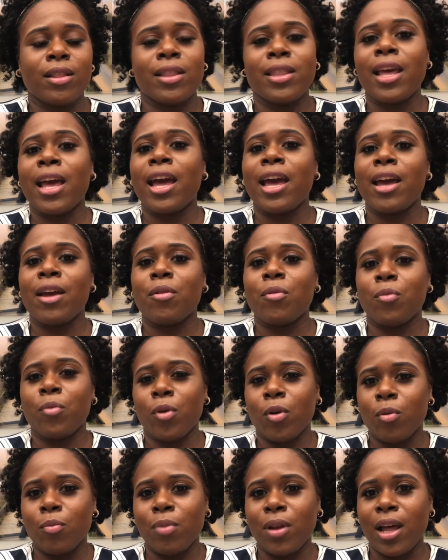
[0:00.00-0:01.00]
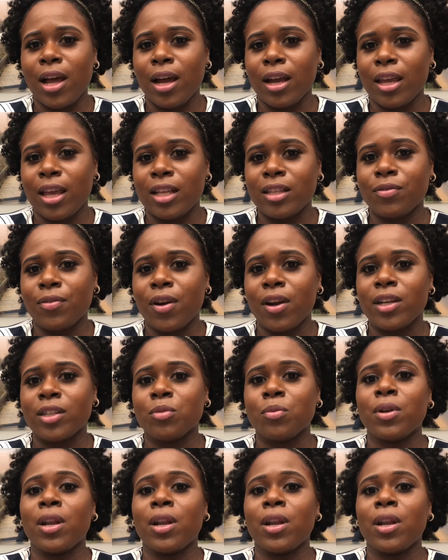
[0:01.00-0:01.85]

that roadblock as far as